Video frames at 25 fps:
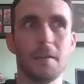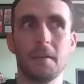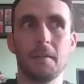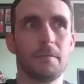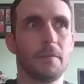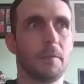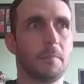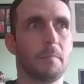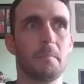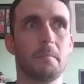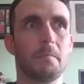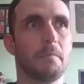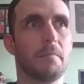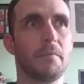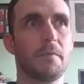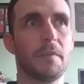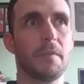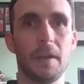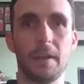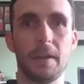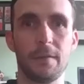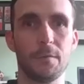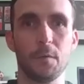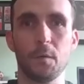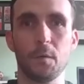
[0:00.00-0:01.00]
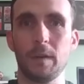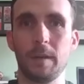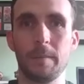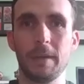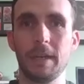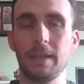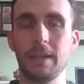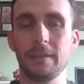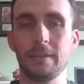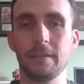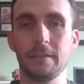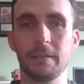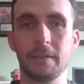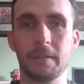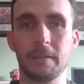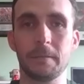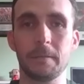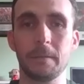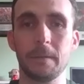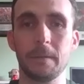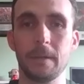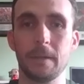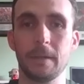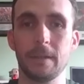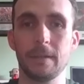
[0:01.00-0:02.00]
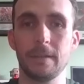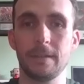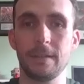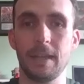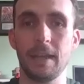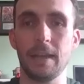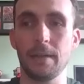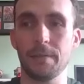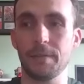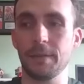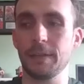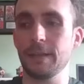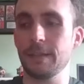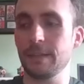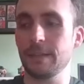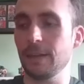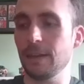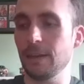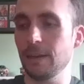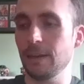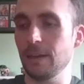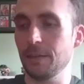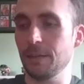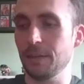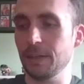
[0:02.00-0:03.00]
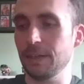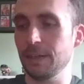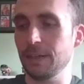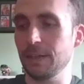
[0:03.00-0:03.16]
for 30, 40 million. So yeah, I think